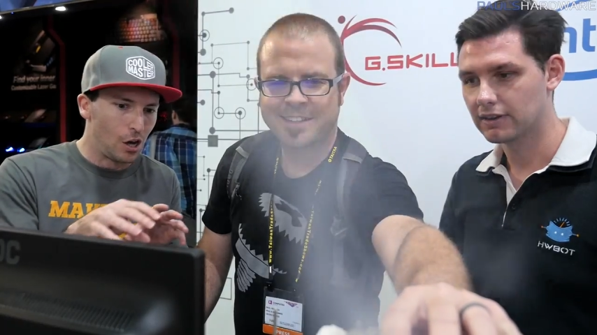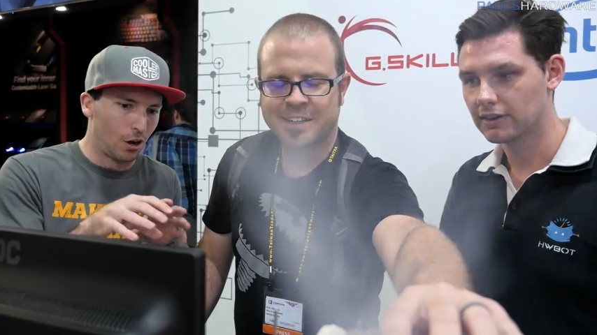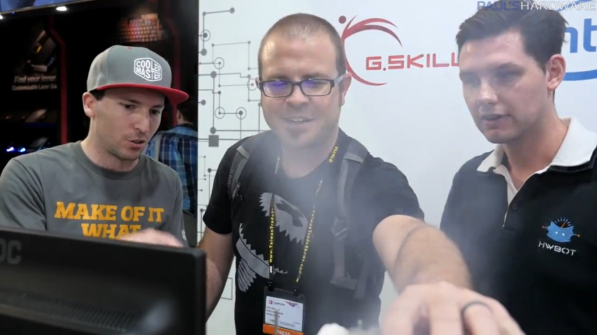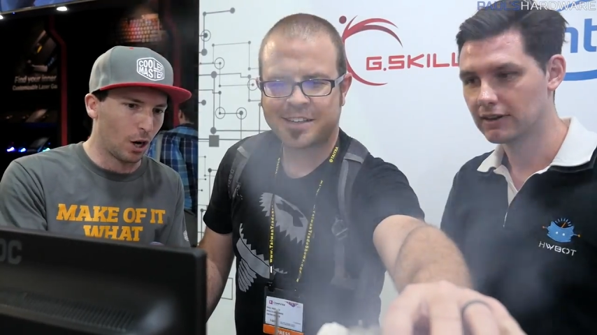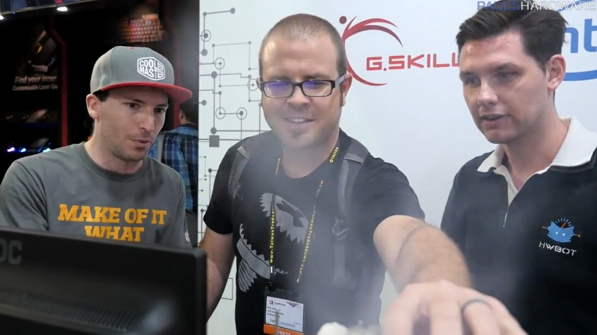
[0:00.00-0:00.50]

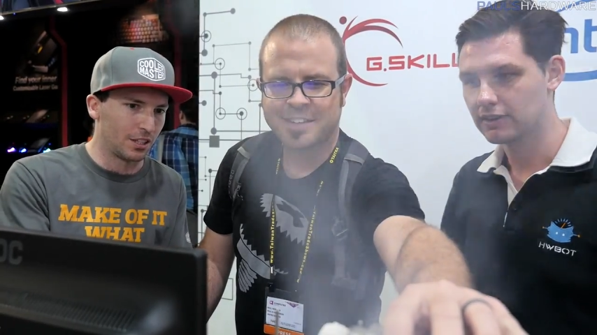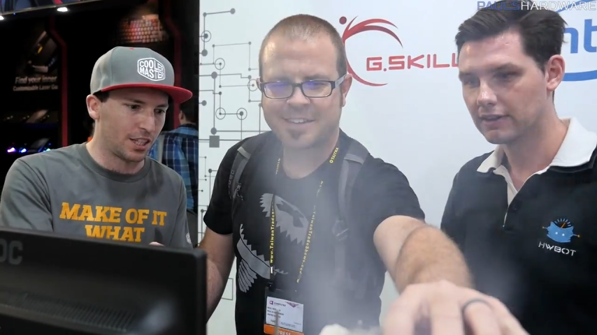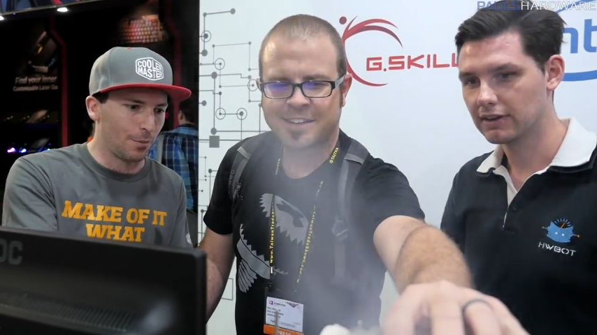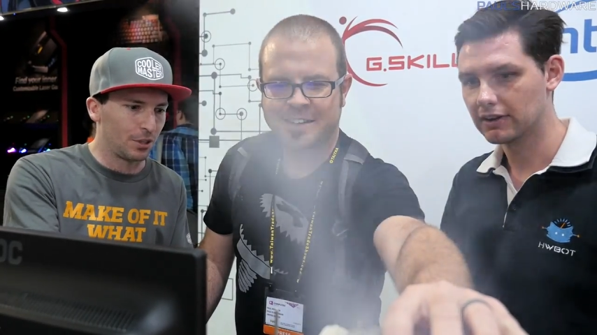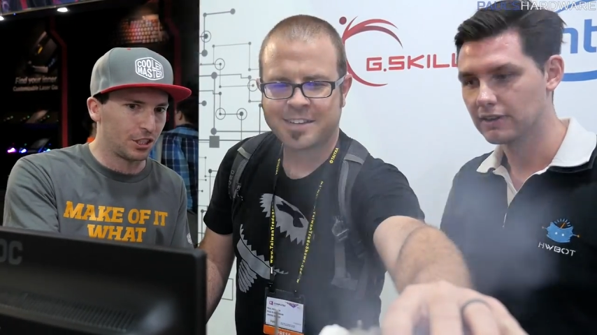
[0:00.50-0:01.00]
Speaker 1: on top of the
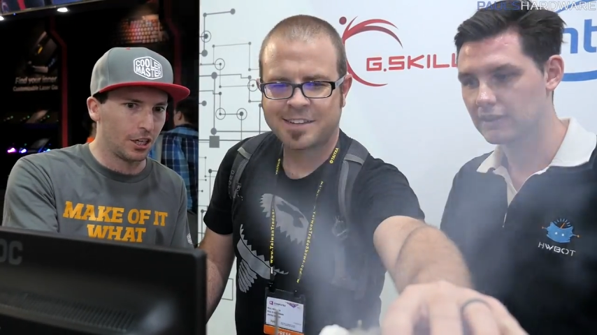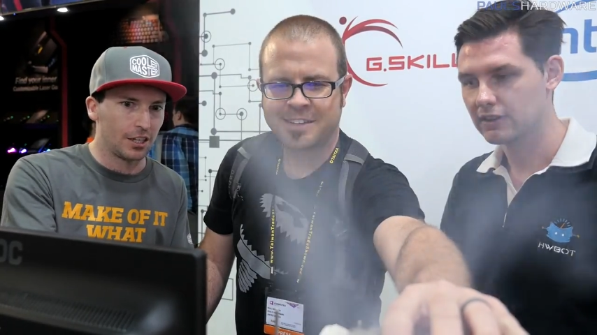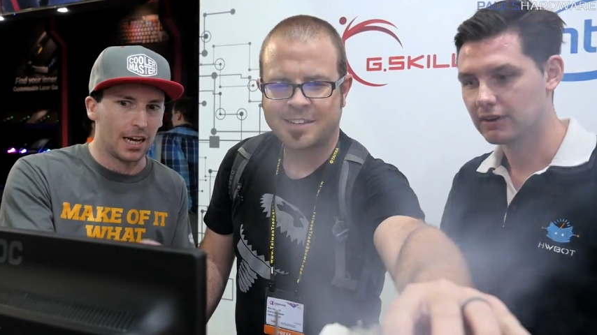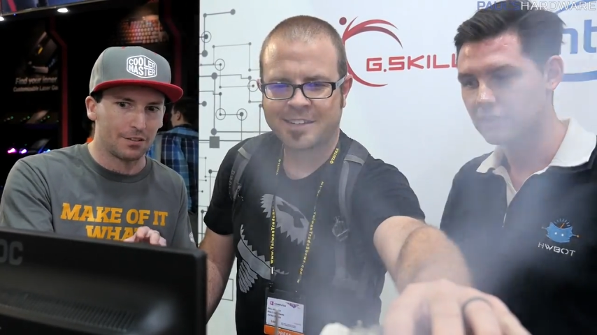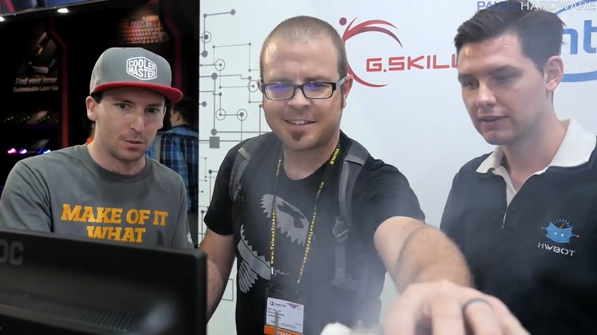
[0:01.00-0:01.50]
temperature.
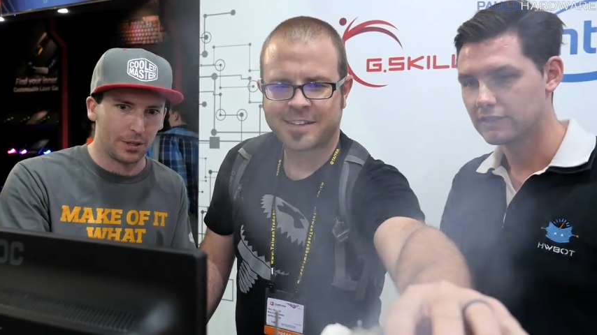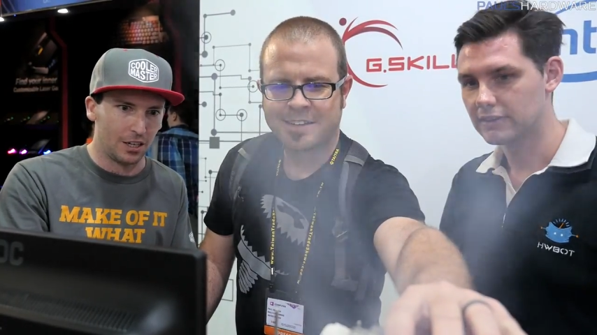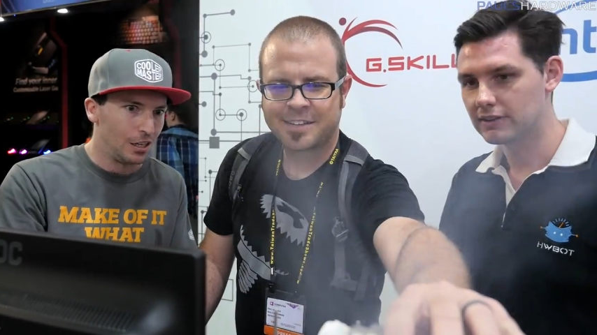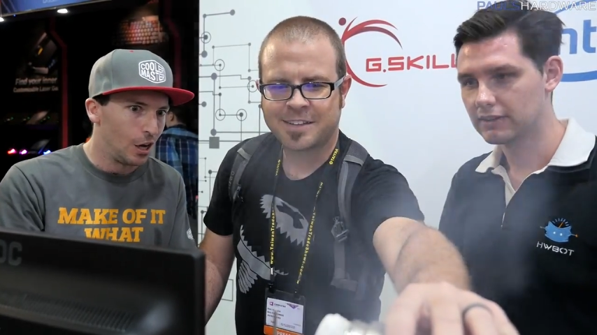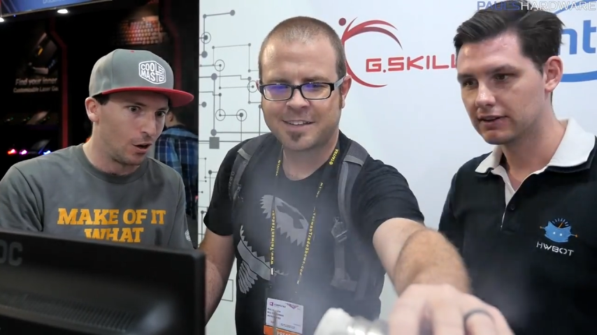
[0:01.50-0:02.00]
You have to
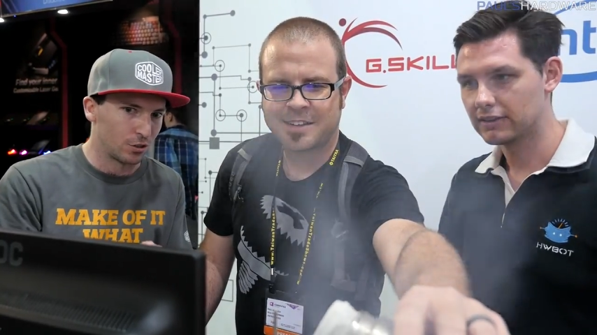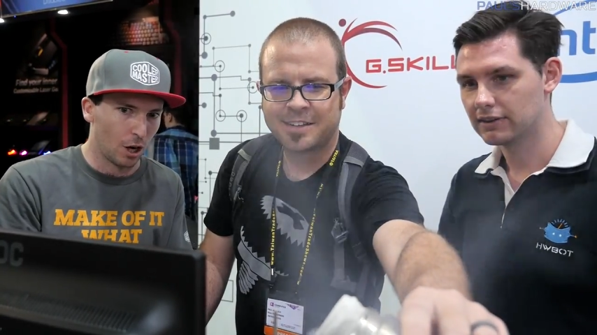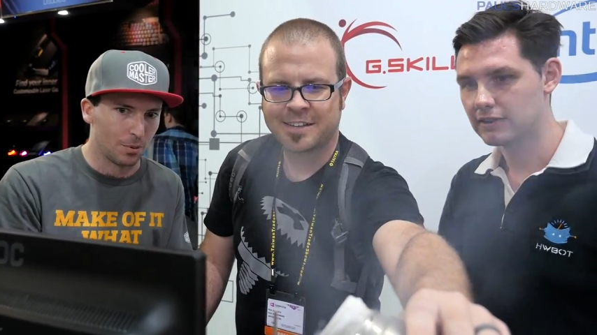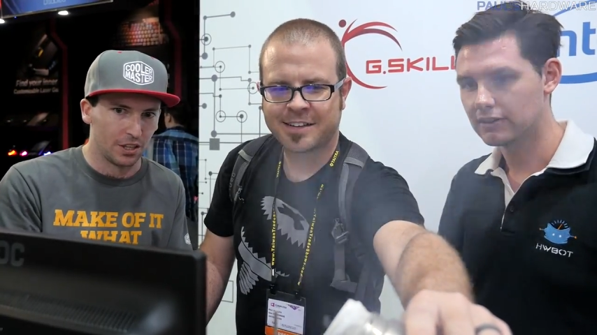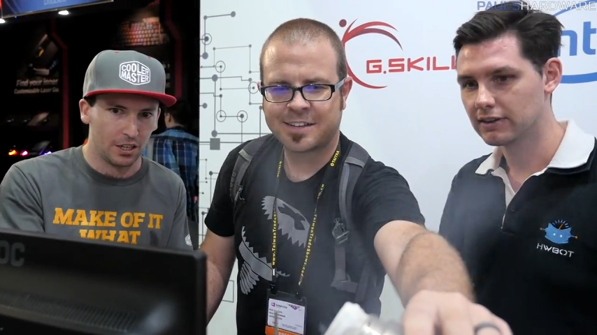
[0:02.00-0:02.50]
be on
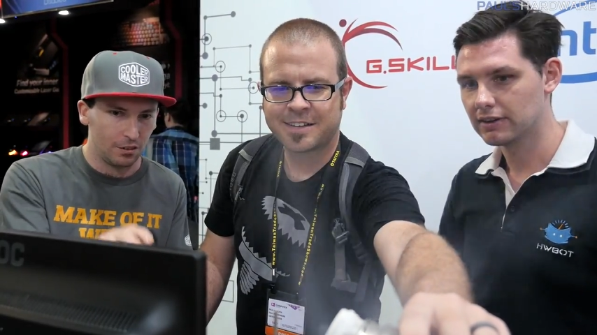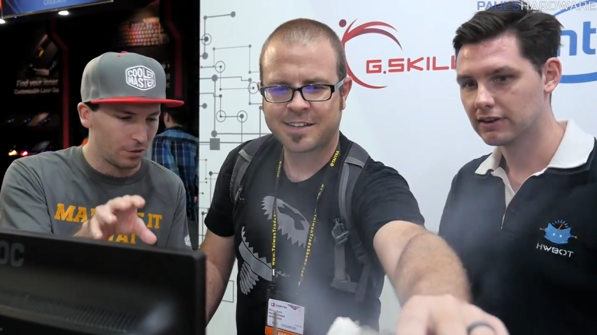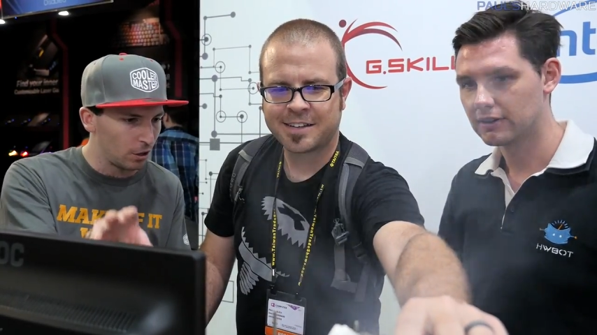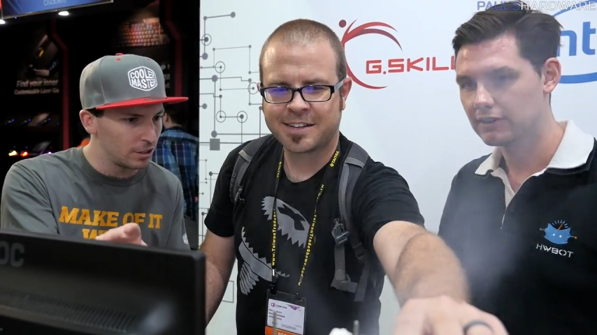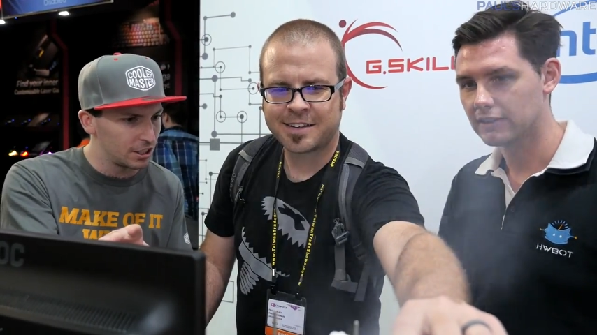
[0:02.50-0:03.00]
top of the
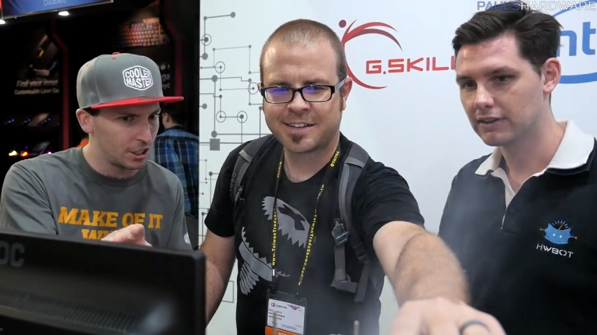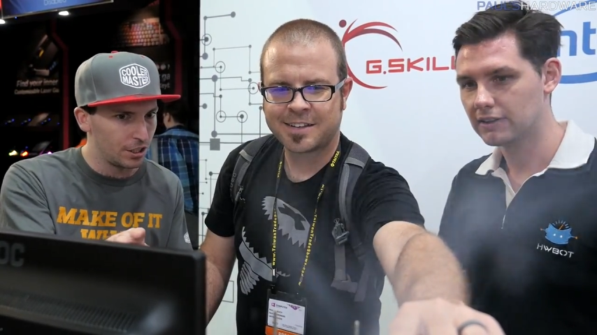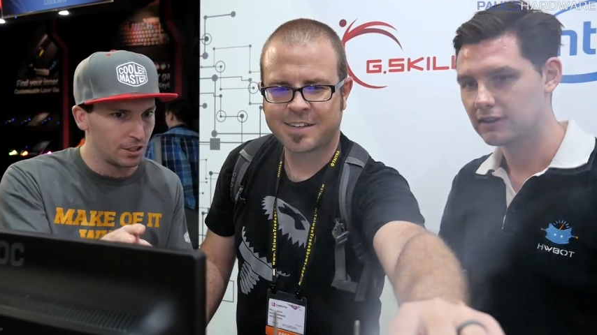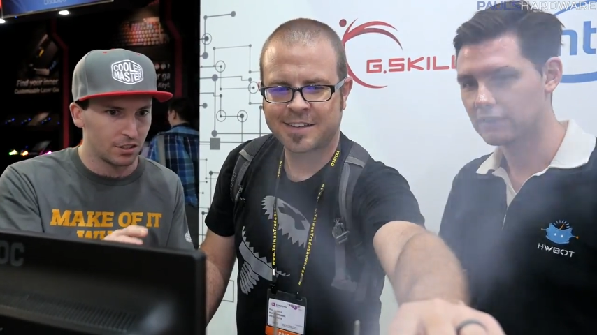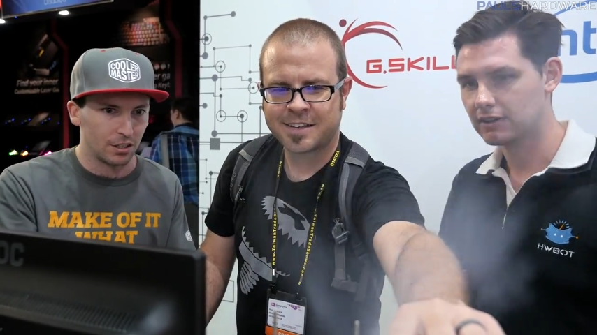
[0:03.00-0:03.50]

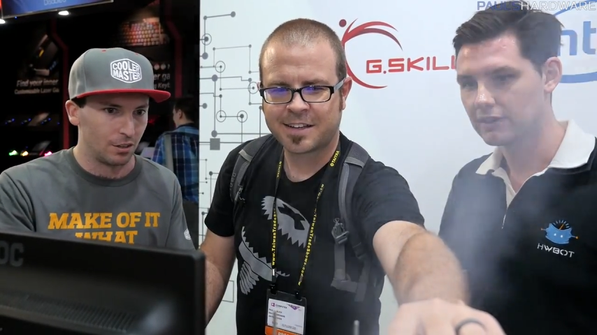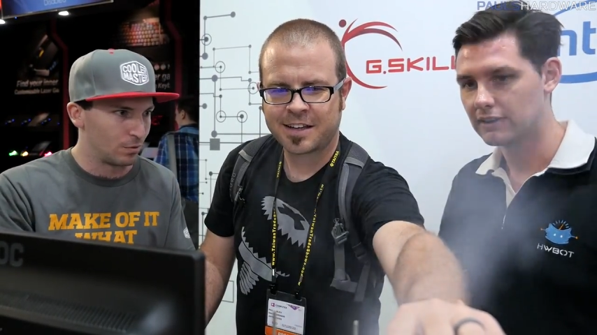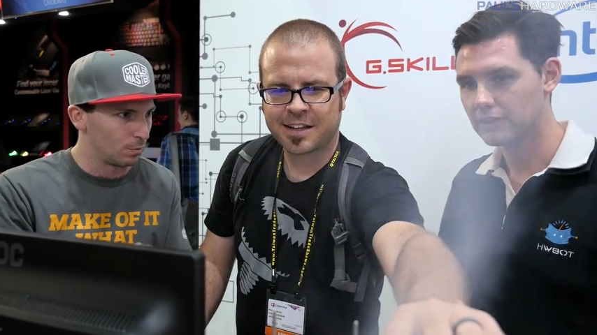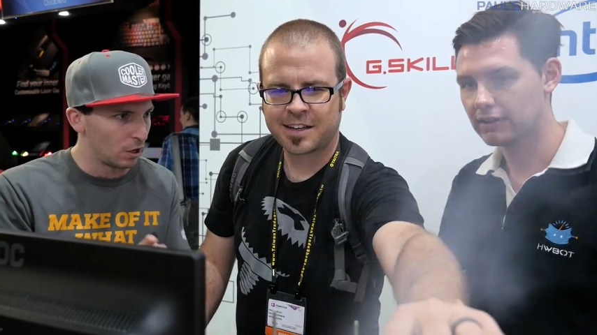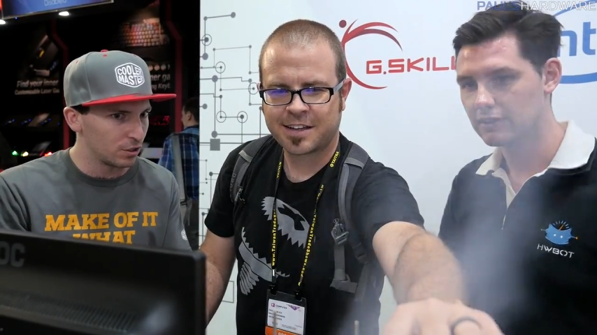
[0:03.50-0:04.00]
voltages, the
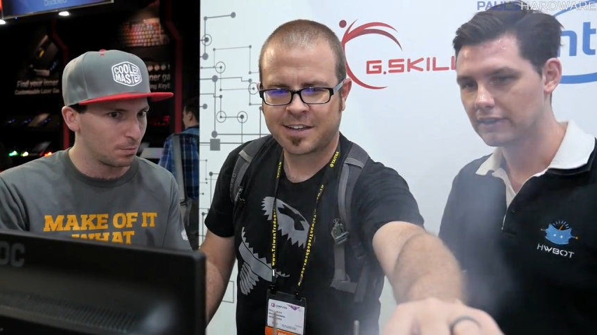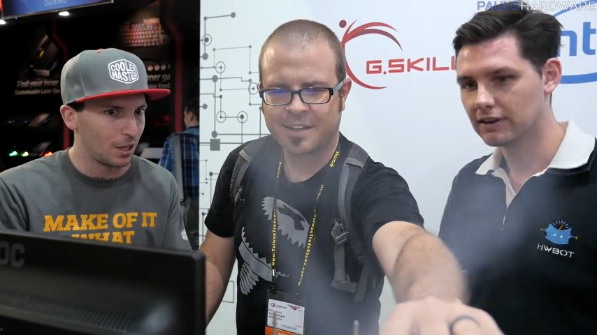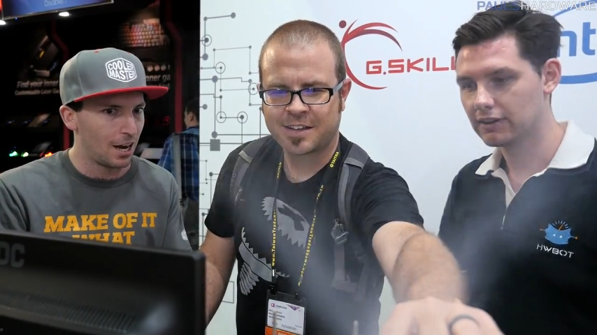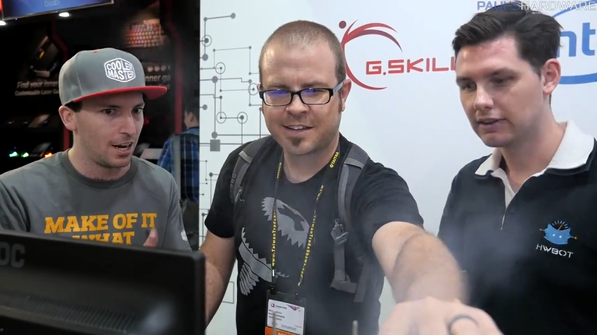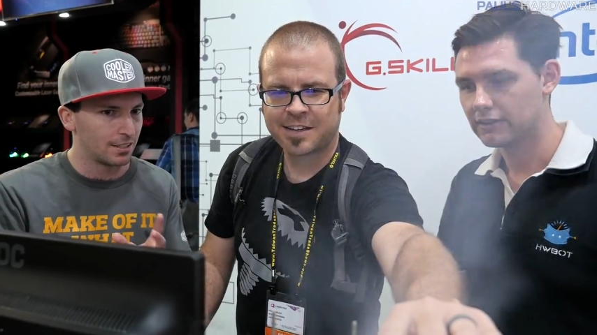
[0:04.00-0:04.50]

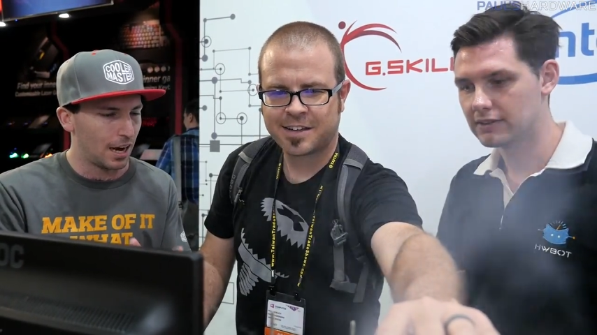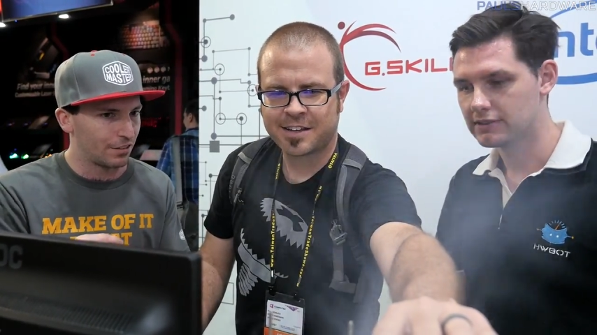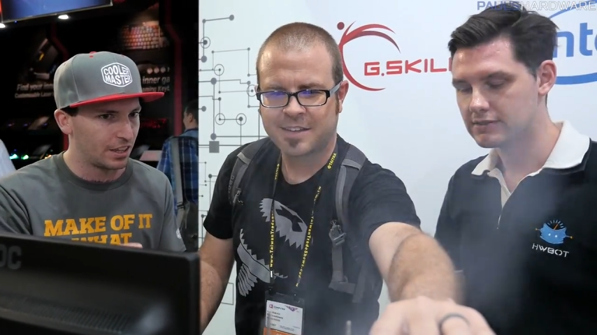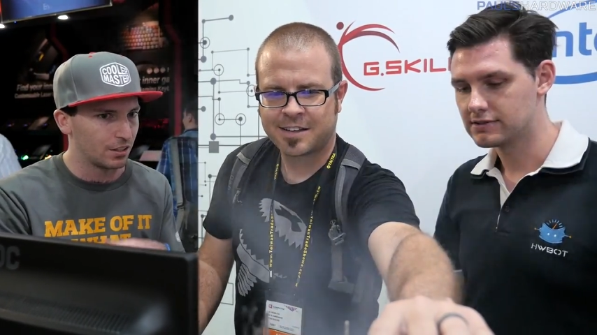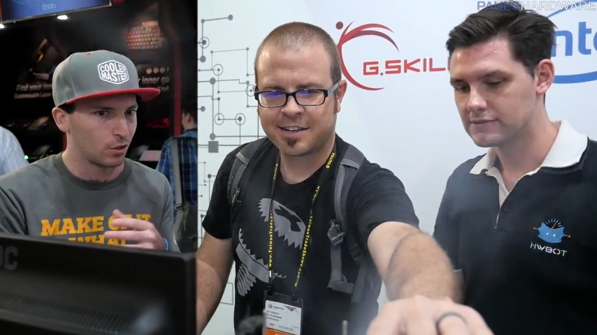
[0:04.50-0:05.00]
multipliers.
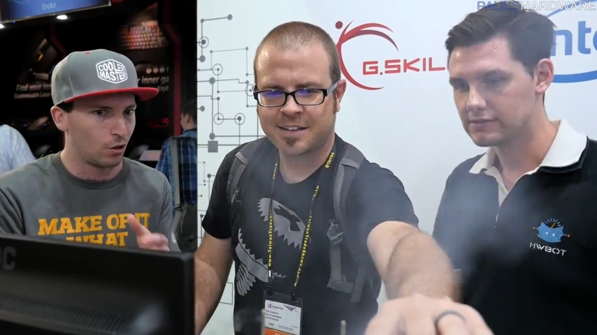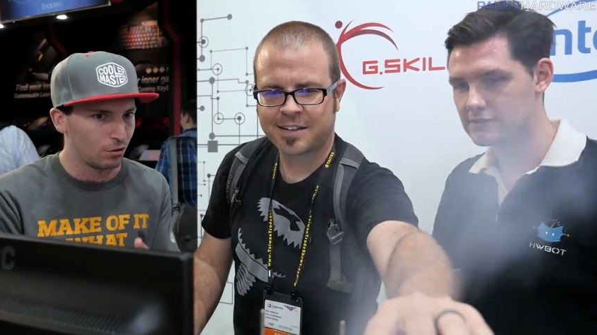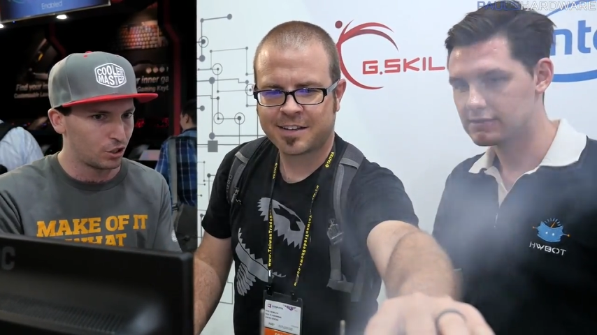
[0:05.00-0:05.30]
Everything's all